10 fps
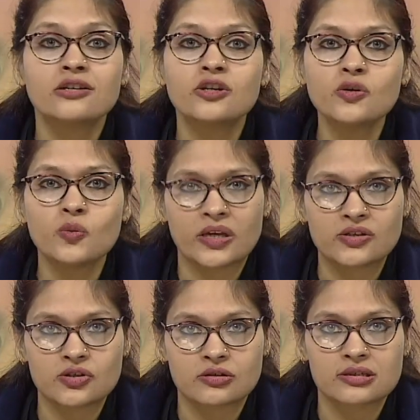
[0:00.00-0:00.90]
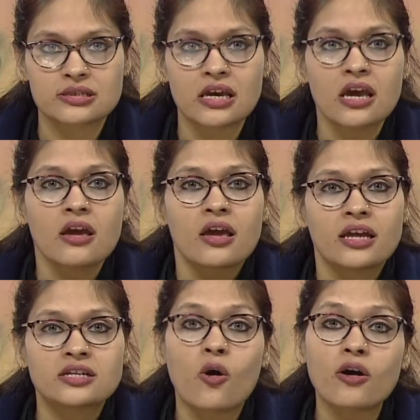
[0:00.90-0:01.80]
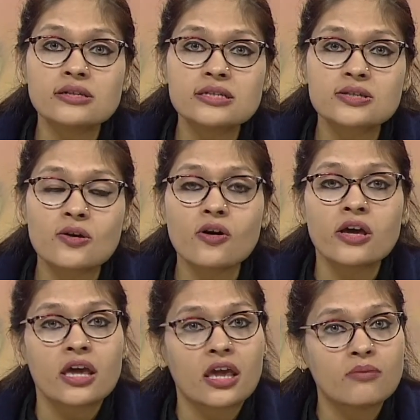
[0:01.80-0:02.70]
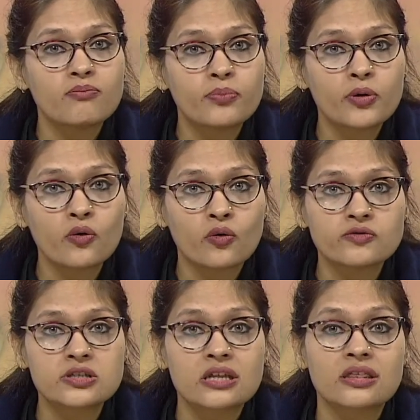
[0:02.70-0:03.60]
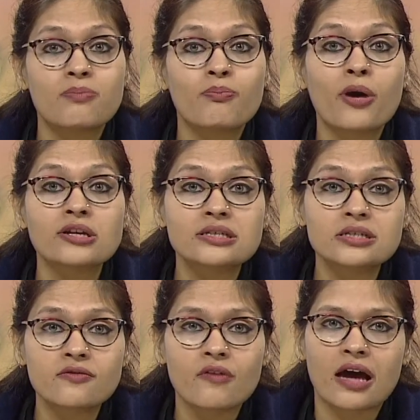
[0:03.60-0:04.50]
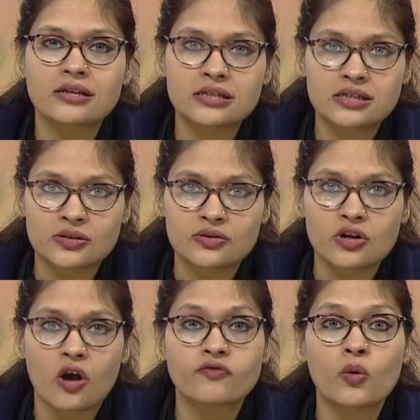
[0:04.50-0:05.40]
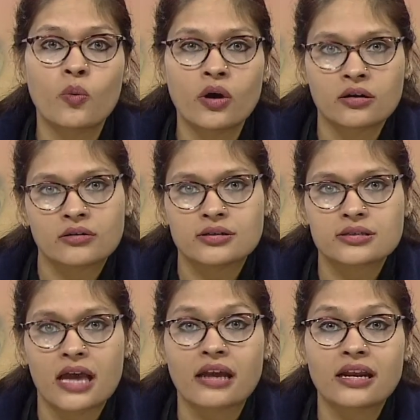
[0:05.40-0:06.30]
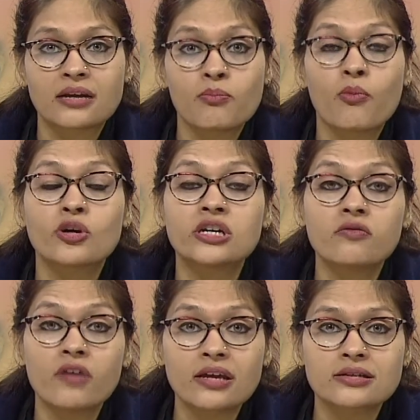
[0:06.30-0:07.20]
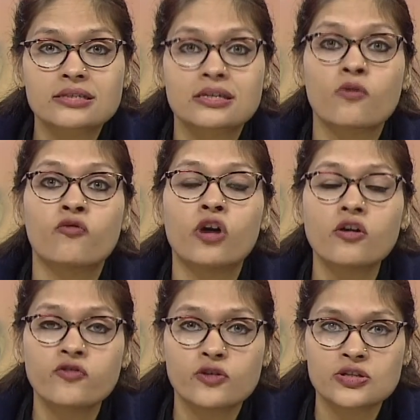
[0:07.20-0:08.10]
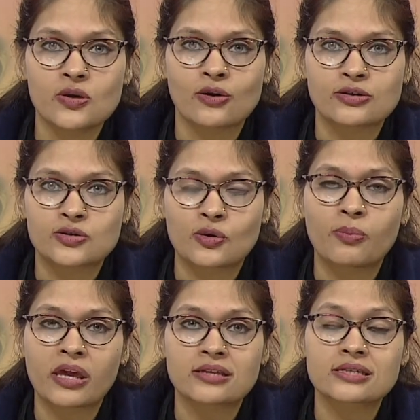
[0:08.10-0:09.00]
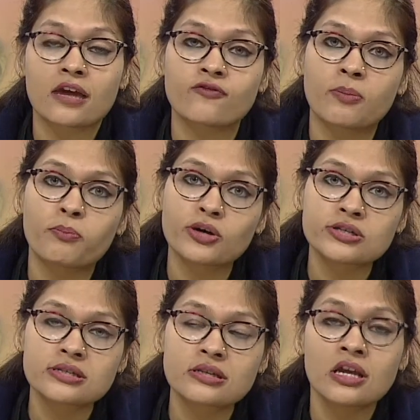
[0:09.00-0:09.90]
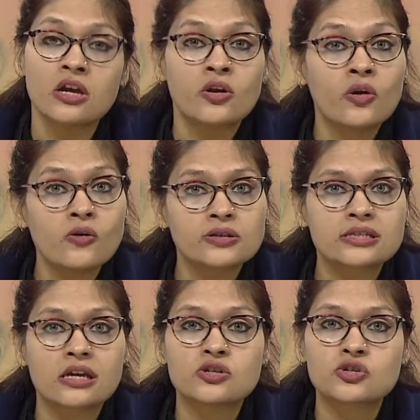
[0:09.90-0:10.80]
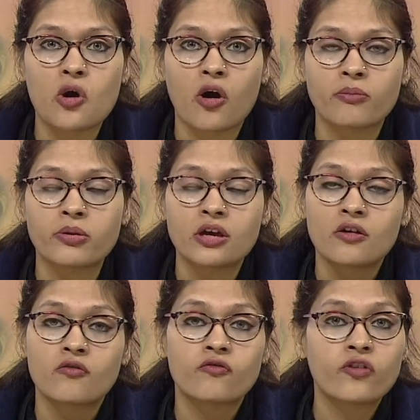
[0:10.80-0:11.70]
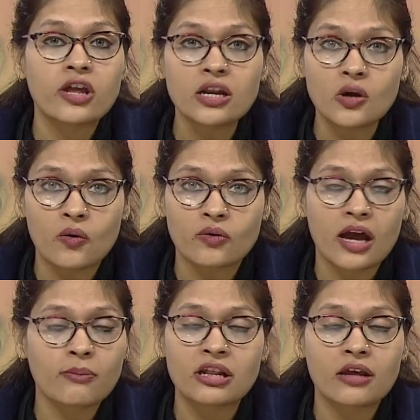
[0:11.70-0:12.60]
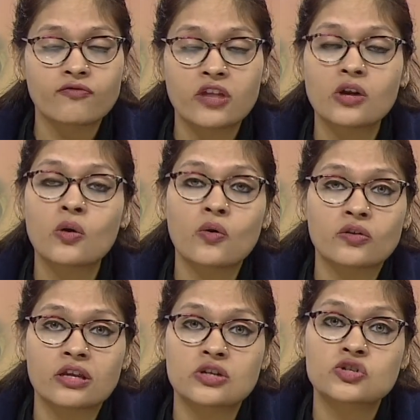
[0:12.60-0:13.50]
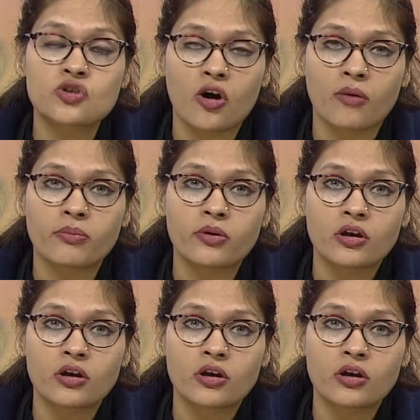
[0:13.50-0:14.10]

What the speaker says: new ventures. It also improves the positive attitude of the workers and it motivates the workforce also, because if the person knows their job if they know their job